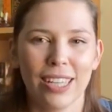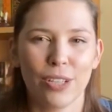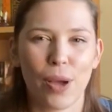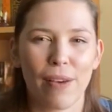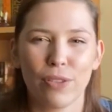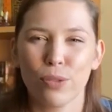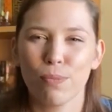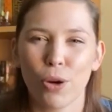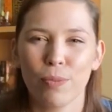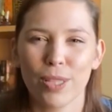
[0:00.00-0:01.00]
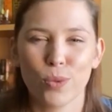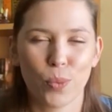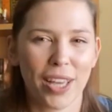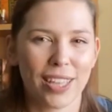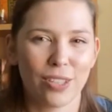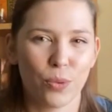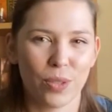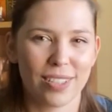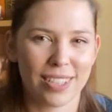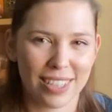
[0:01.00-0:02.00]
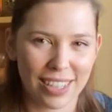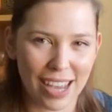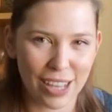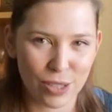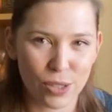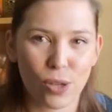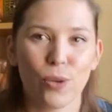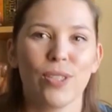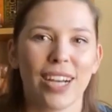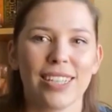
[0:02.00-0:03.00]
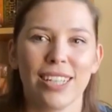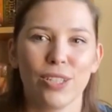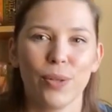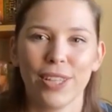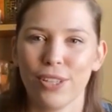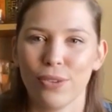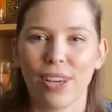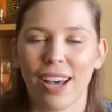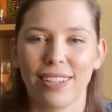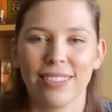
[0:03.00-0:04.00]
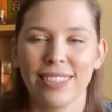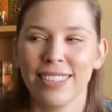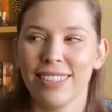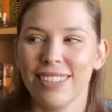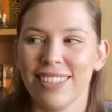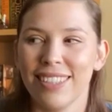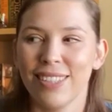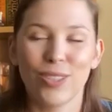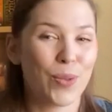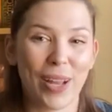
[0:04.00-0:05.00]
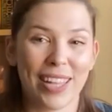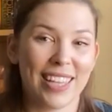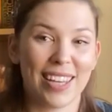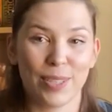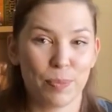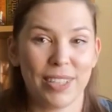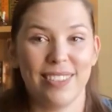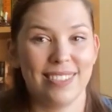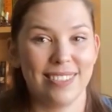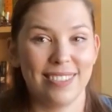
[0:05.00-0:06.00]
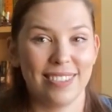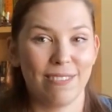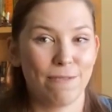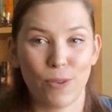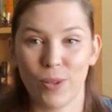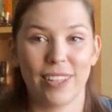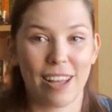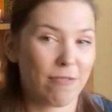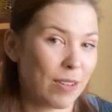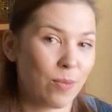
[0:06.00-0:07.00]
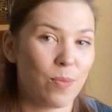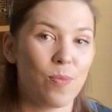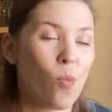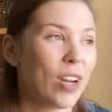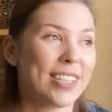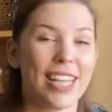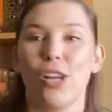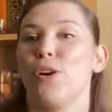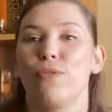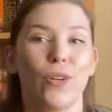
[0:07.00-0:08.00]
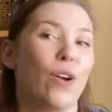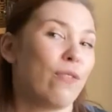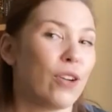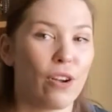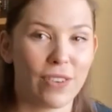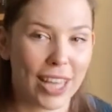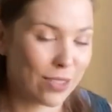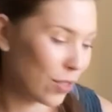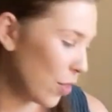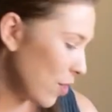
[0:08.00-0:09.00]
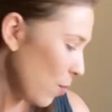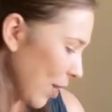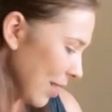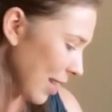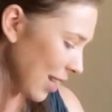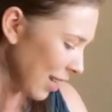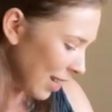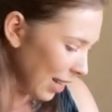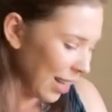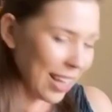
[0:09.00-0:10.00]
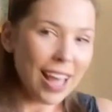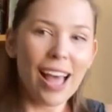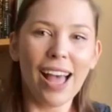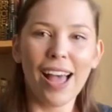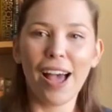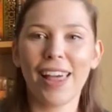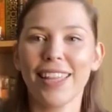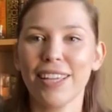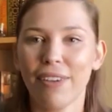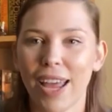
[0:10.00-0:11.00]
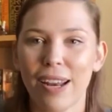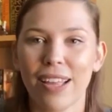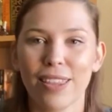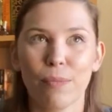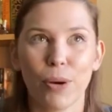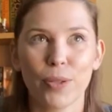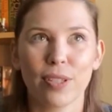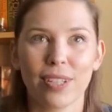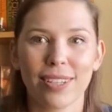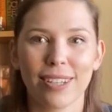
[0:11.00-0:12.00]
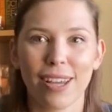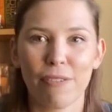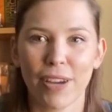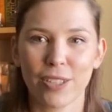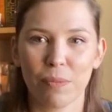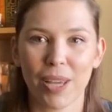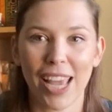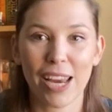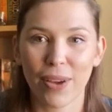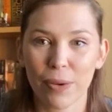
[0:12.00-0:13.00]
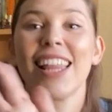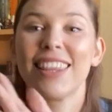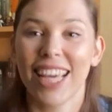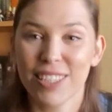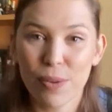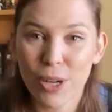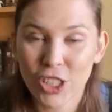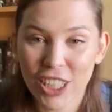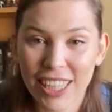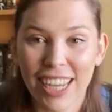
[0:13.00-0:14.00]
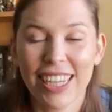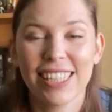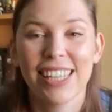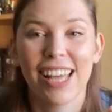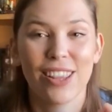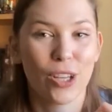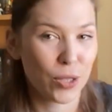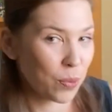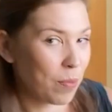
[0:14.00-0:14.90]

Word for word: you have those moments where you just are so sucked into it that you can't do anything else but fall in love and want to see it over and over and over again. So those are the ones that I think have had the most effect on me. Anyway, thanks for watching guys. Those were